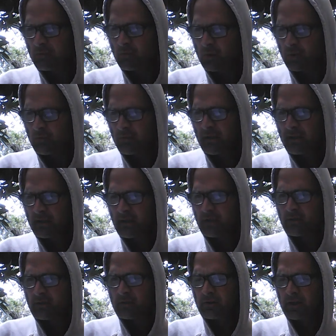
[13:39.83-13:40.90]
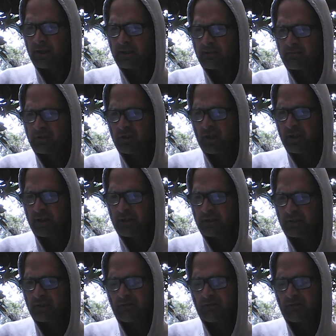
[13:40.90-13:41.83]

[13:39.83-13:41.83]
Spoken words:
will be no creative change.